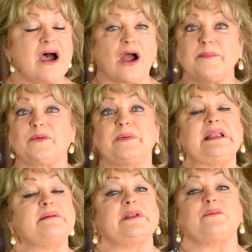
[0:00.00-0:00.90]

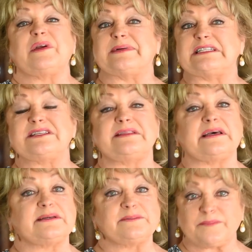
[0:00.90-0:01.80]
Arboretum, and we went to
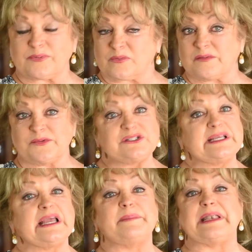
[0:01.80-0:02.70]
the Perot
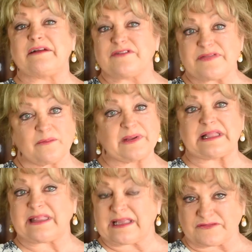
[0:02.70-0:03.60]
Museum, and everything we
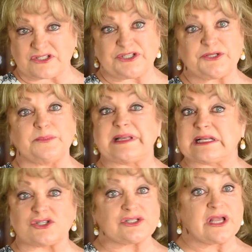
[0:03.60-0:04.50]
could think of to do,
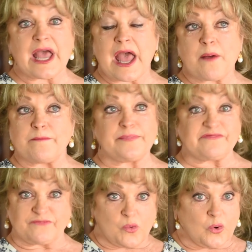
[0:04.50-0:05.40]
because
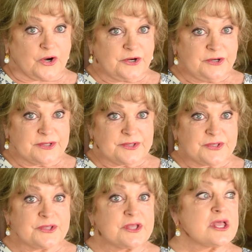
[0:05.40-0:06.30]
before
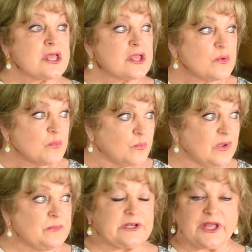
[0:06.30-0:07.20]

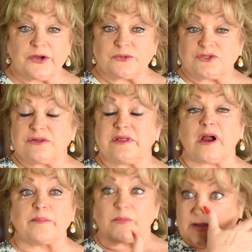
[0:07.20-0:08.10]
we would go to the
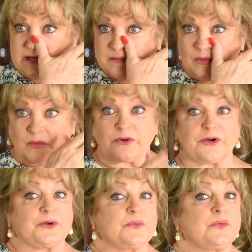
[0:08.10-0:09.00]
Arboretum
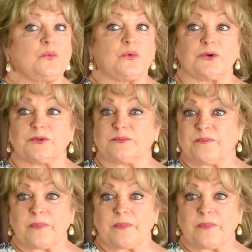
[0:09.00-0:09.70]
or